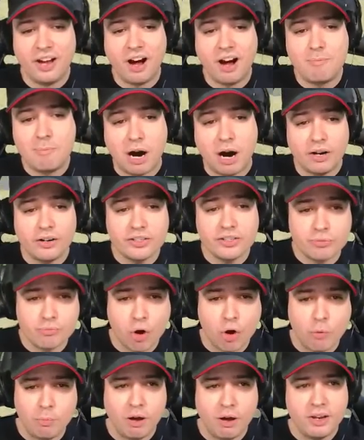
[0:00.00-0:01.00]
Mars
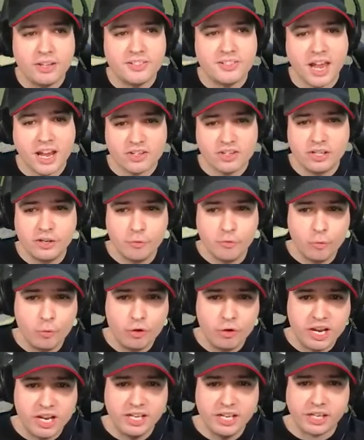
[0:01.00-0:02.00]
robot is actually
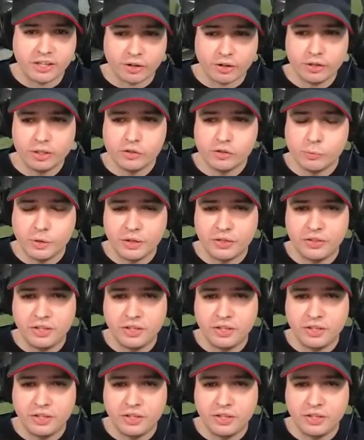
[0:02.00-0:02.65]
really good with